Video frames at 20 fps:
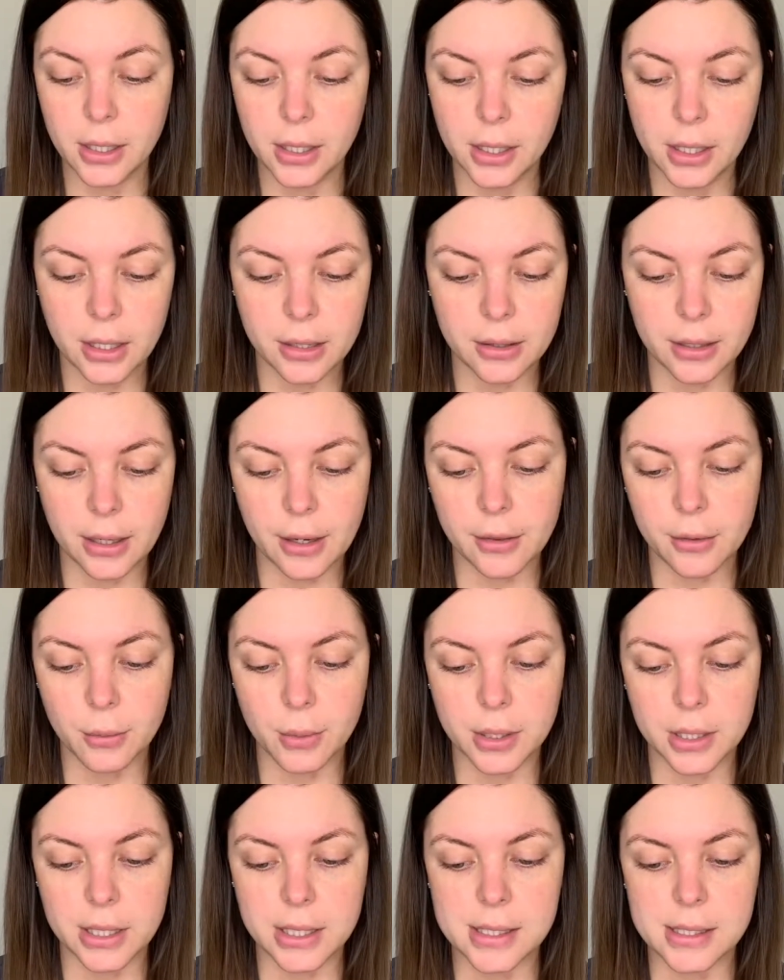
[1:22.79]
And the other
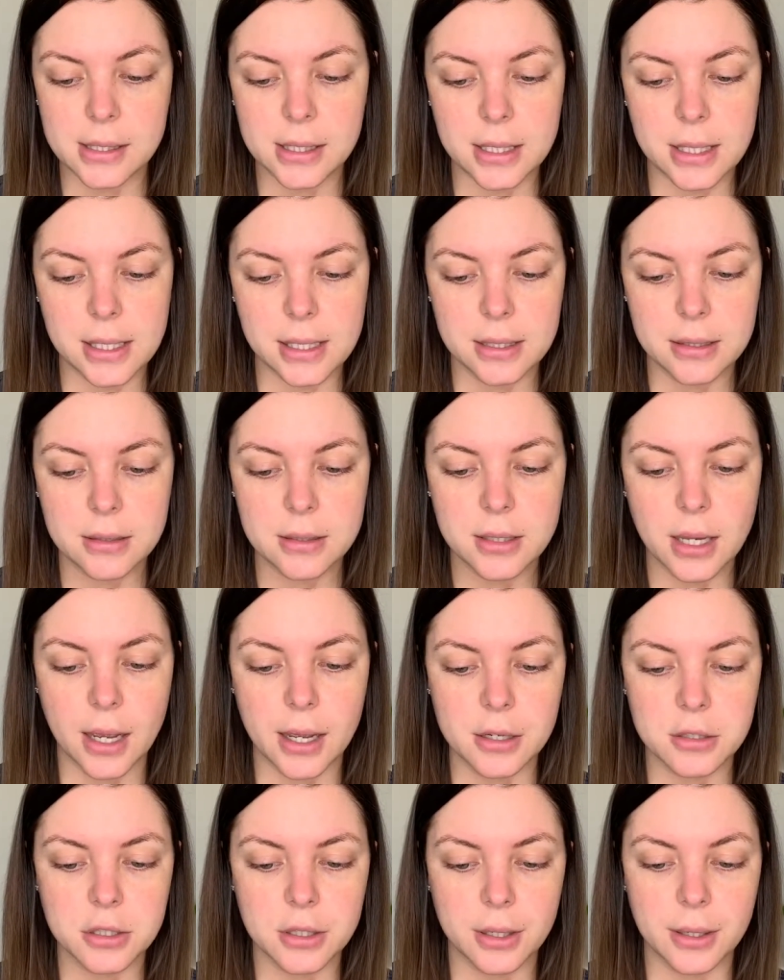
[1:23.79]
one is the
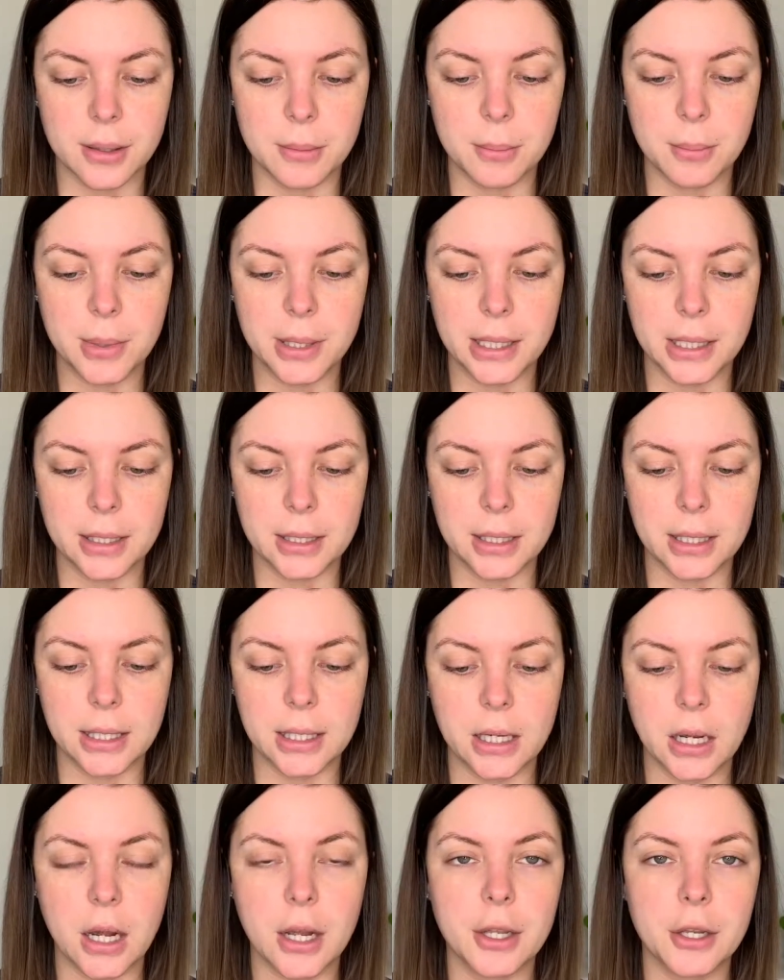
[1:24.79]
Tatcha Peony
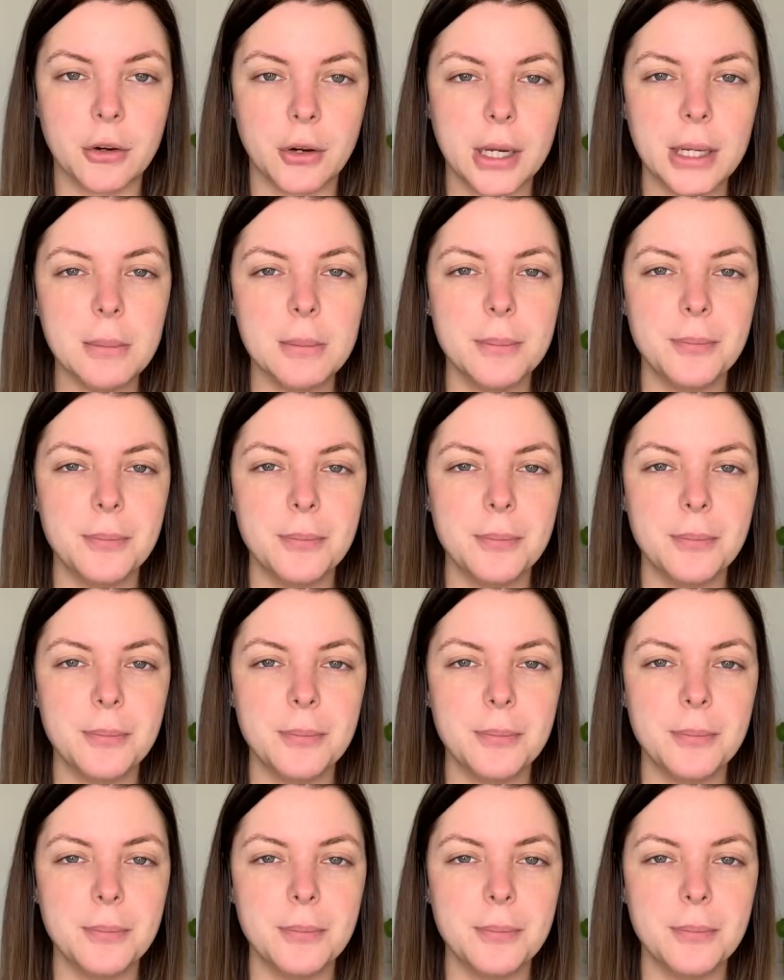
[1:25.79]
eye cream.